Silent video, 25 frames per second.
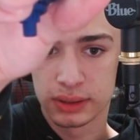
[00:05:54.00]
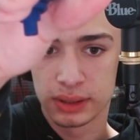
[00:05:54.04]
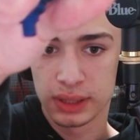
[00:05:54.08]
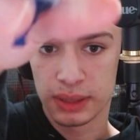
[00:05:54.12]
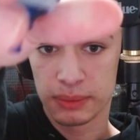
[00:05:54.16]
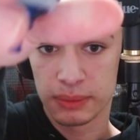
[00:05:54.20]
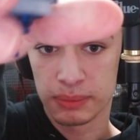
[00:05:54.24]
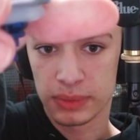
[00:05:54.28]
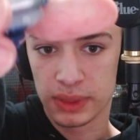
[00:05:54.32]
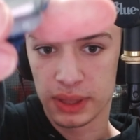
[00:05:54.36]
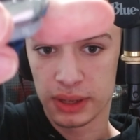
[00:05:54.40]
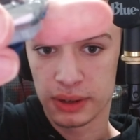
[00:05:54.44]

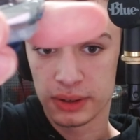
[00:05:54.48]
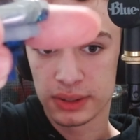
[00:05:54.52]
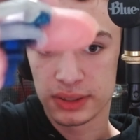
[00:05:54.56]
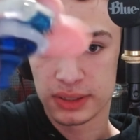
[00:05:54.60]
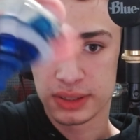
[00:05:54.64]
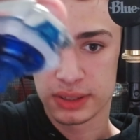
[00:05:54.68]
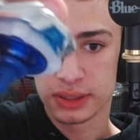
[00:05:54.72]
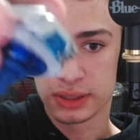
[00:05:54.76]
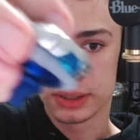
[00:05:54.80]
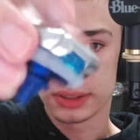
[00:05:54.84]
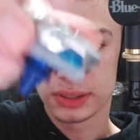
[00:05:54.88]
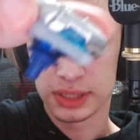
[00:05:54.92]
Yep, there
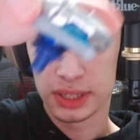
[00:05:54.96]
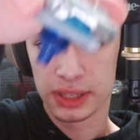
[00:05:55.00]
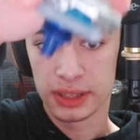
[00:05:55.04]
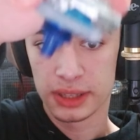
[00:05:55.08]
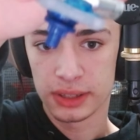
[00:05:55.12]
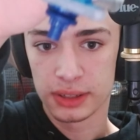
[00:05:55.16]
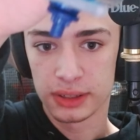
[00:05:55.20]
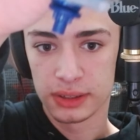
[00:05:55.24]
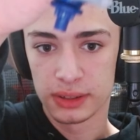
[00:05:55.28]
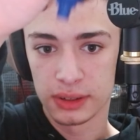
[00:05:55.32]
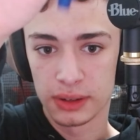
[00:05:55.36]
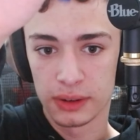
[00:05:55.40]
is it all
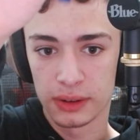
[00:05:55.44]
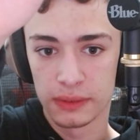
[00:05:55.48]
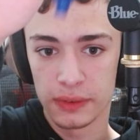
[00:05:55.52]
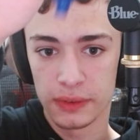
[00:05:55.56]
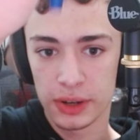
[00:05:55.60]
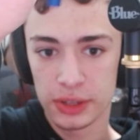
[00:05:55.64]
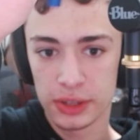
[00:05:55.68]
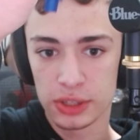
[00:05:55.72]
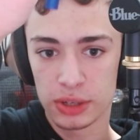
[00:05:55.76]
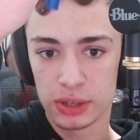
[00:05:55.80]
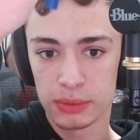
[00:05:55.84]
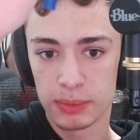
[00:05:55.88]
together.
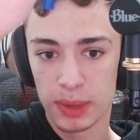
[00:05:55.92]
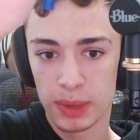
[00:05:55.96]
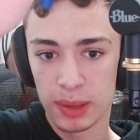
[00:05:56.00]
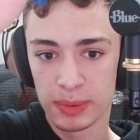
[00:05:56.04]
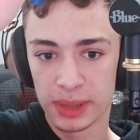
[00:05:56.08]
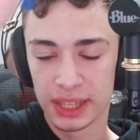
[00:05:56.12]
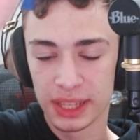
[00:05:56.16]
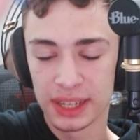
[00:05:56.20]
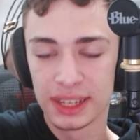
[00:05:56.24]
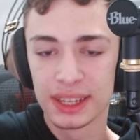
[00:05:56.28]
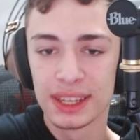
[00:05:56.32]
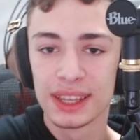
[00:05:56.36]
Very tall
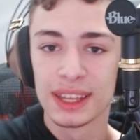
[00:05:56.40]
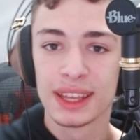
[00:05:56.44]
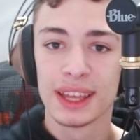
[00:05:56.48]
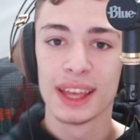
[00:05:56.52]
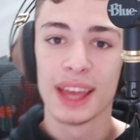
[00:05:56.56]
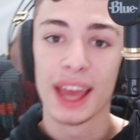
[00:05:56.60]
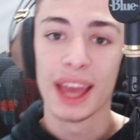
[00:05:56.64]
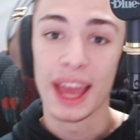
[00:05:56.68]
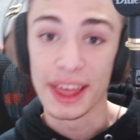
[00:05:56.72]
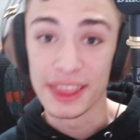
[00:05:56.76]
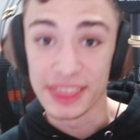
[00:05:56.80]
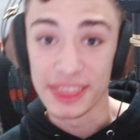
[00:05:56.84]
Beyblade.
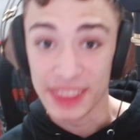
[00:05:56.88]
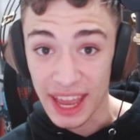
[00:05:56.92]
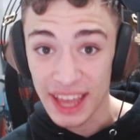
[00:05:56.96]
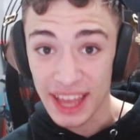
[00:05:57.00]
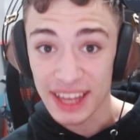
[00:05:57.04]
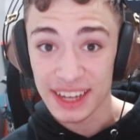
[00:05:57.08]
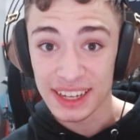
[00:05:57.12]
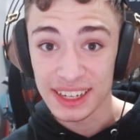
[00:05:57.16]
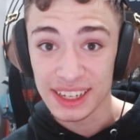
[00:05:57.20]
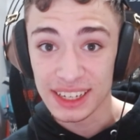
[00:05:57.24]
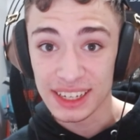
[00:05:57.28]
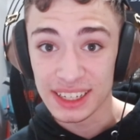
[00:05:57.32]
And
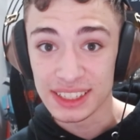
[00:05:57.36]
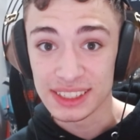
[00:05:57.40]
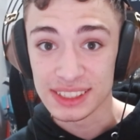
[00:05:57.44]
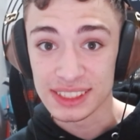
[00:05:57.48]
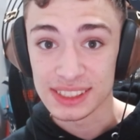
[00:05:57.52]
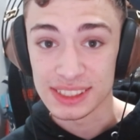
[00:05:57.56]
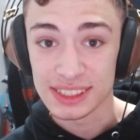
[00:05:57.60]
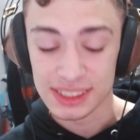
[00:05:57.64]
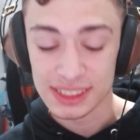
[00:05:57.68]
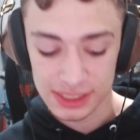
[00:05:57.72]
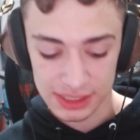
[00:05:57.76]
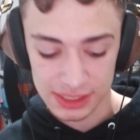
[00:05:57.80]
that
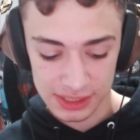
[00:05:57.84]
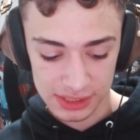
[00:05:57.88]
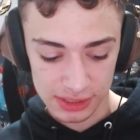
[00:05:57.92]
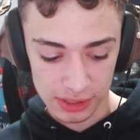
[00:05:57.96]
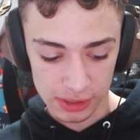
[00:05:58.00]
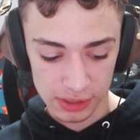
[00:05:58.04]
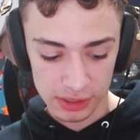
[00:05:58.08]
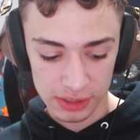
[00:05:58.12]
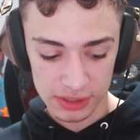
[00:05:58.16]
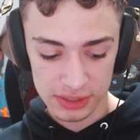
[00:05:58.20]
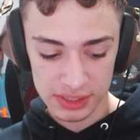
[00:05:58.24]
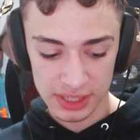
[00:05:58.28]
is the
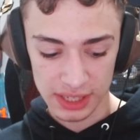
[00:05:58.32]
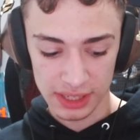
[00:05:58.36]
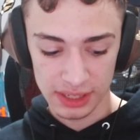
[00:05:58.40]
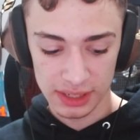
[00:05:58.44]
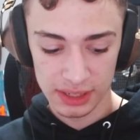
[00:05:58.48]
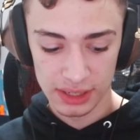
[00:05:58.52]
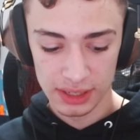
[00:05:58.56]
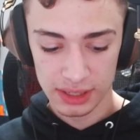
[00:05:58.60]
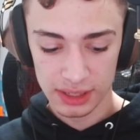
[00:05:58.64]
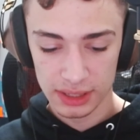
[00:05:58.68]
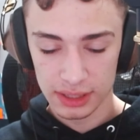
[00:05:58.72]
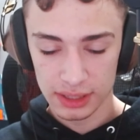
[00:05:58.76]
starter set.
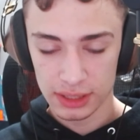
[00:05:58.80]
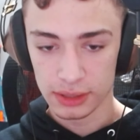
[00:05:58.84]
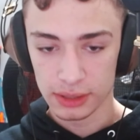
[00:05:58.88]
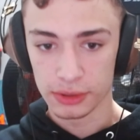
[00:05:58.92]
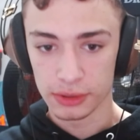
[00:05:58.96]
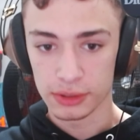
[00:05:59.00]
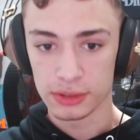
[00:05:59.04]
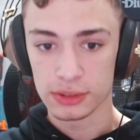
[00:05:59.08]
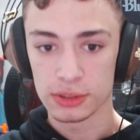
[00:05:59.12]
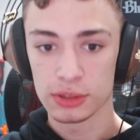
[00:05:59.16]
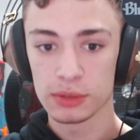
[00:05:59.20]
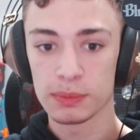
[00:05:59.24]
Here are
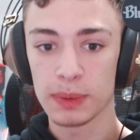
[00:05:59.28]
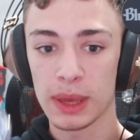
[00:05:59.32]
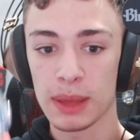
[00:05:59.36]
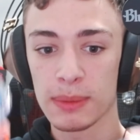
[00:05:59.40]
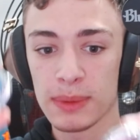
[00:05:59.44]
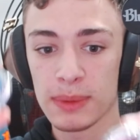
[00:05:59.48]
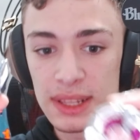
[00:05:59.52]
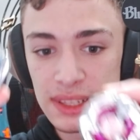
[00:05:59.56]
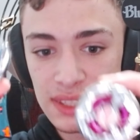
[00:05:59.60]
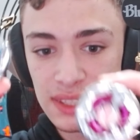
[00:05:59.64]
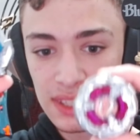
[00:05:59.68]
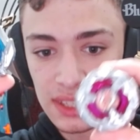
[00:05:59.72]
the 2
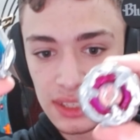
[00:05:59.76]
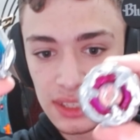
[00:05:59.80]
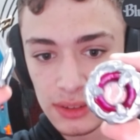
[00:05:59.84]
Beyblades that